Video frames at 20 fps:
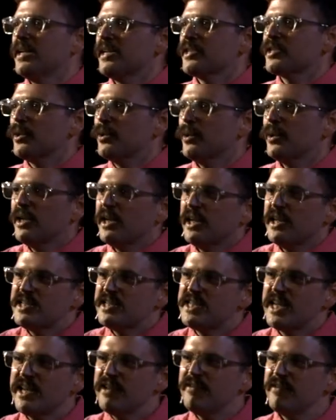So
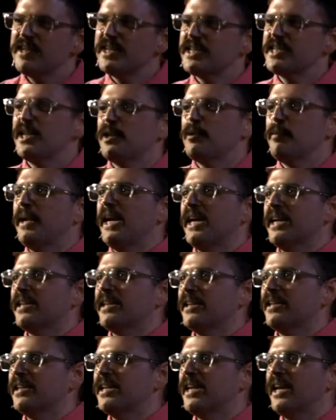David is in the back
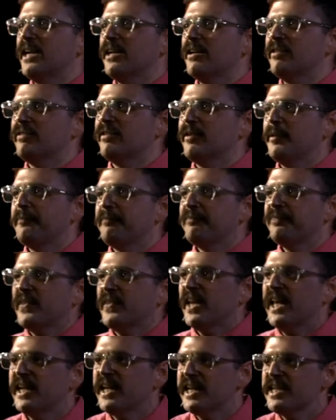of the cave,
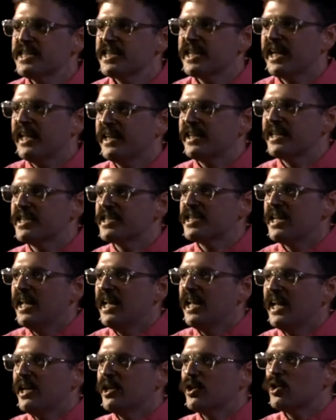and he's got this
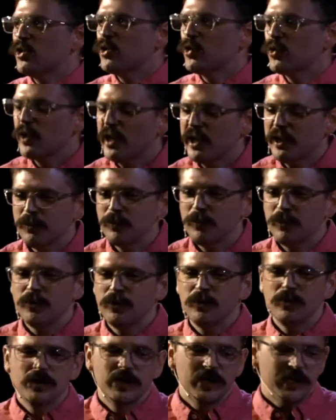incredible,